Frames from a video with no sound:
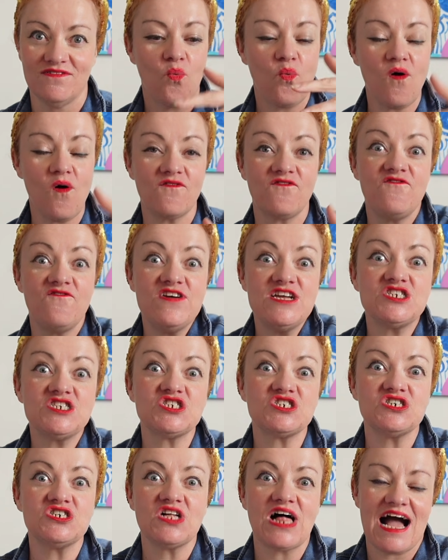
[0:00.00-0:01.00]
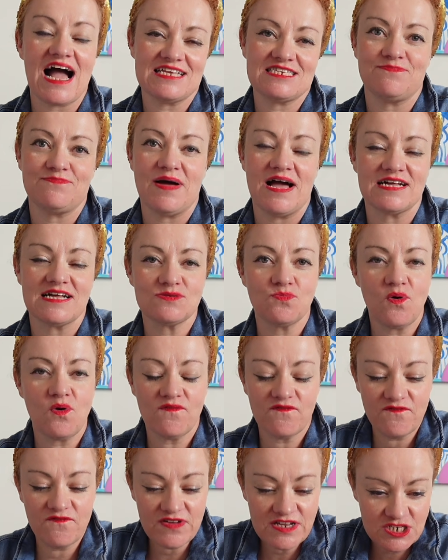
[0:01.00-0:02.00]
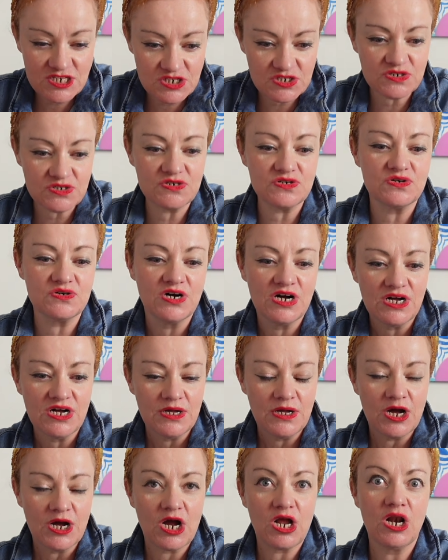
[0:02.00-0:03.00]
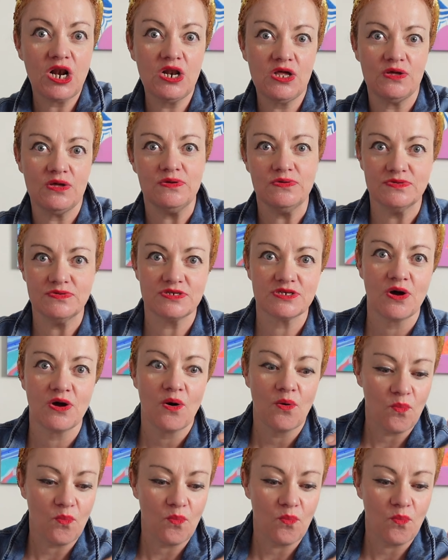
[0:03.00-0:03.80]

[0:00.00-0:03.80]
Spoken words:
What visual aspects, what visual clues?